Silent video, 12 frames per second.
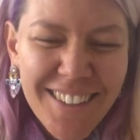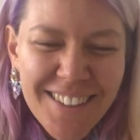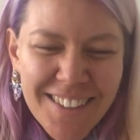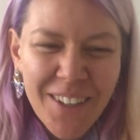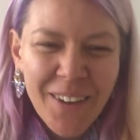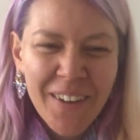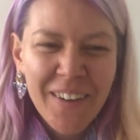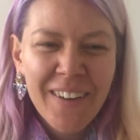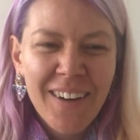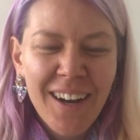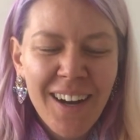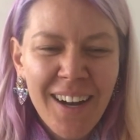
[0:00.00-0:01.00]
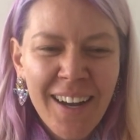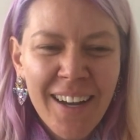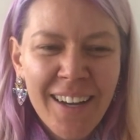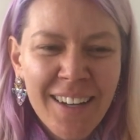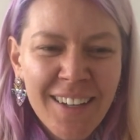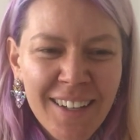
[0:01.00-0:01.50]
So
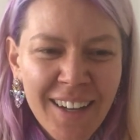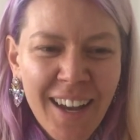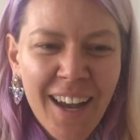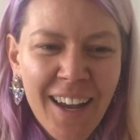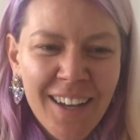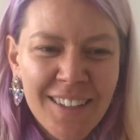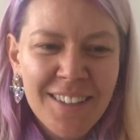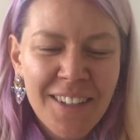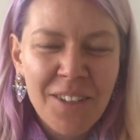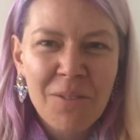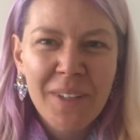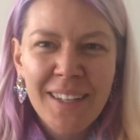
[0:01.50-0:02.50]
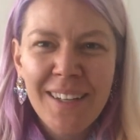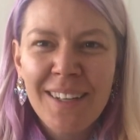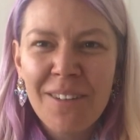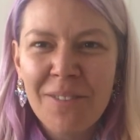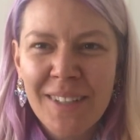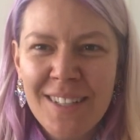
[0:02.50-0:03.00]
I had a really
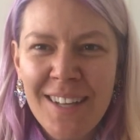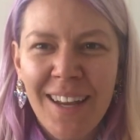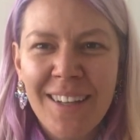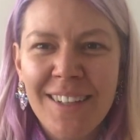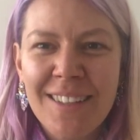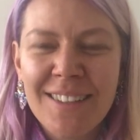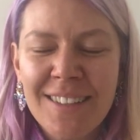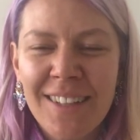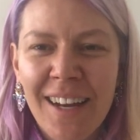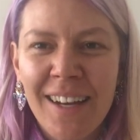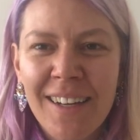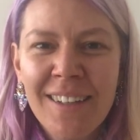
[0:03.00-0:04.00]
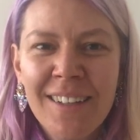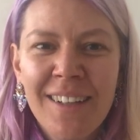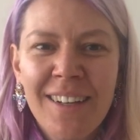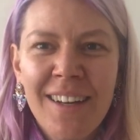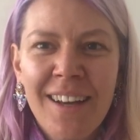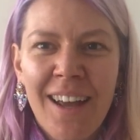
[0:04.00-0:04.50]
lovely day yesterday
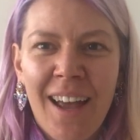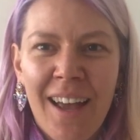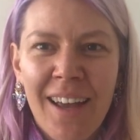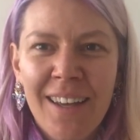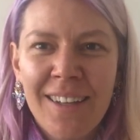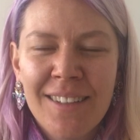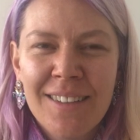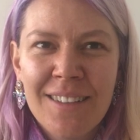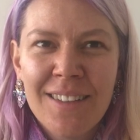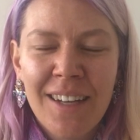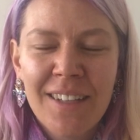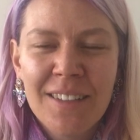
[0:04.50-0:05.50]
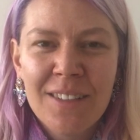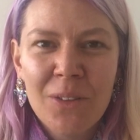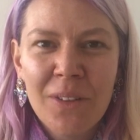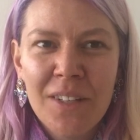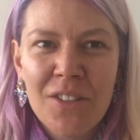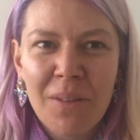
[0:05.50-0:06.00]
and I just thought
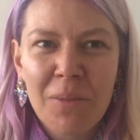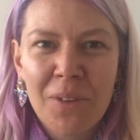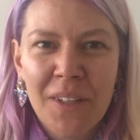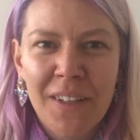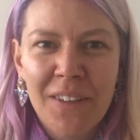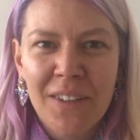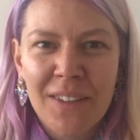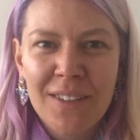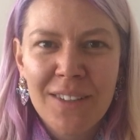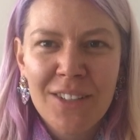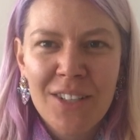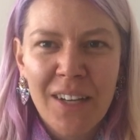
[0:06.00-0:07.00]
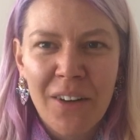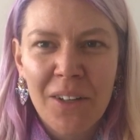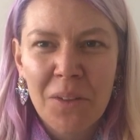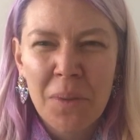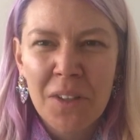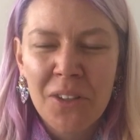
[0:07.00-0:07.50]
I'd jump on here and just share
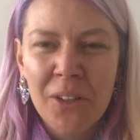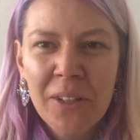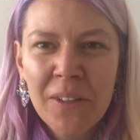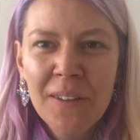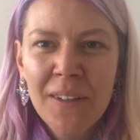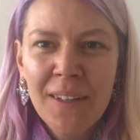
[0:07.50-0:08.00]
it with you.